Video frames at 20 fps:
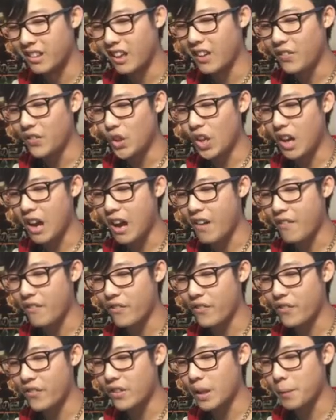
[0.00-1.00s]
If you
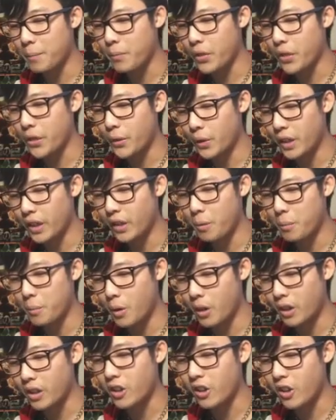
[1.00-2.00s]
have flipped 3 or
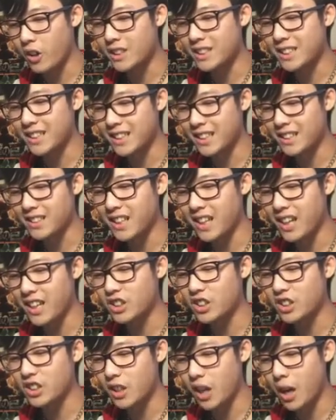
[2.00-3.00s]
more cards, this
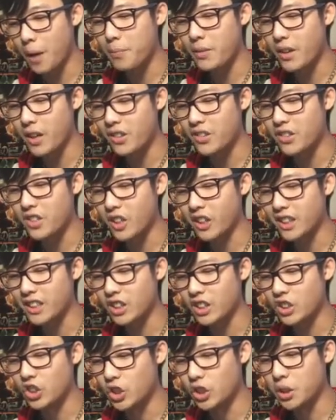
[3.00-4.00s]
attack, stop
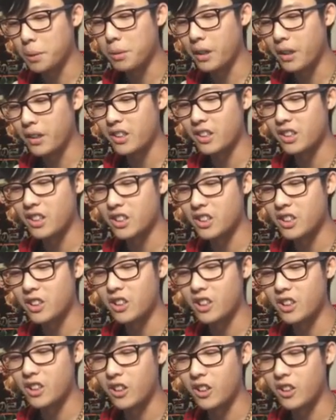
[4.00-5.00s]
non-Darkest, and choose a player to
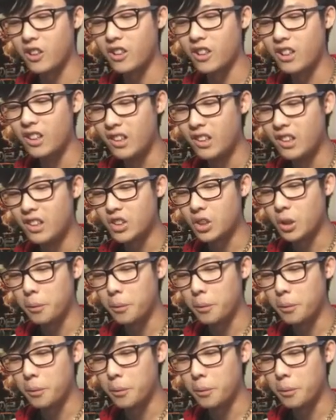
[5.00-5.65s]
discard a card.